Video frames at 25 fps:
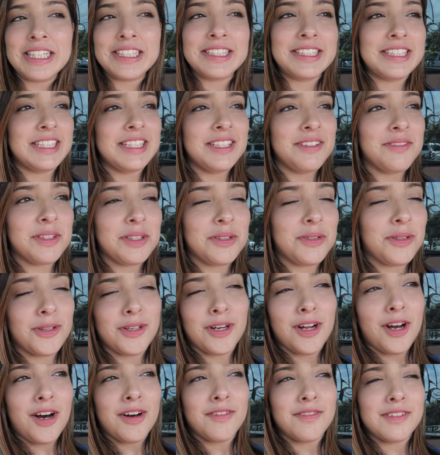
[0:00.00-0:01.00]
I didn't
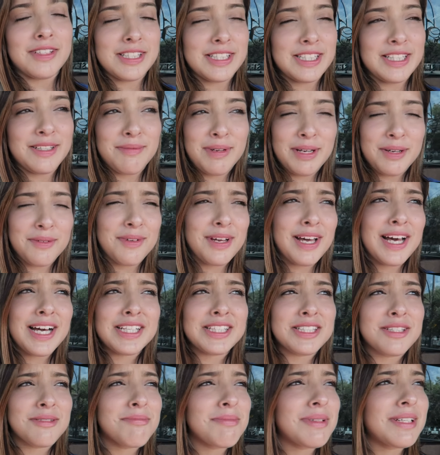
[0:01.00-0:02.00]
record, obviously, my
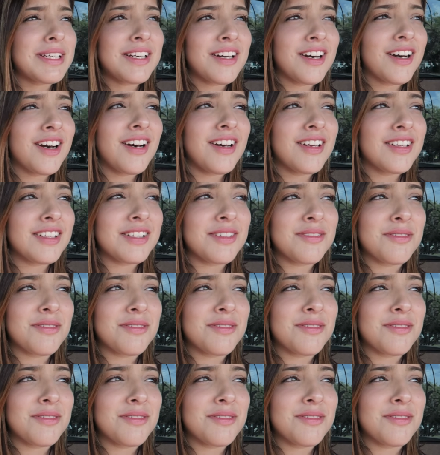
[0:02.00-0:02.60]
reaction because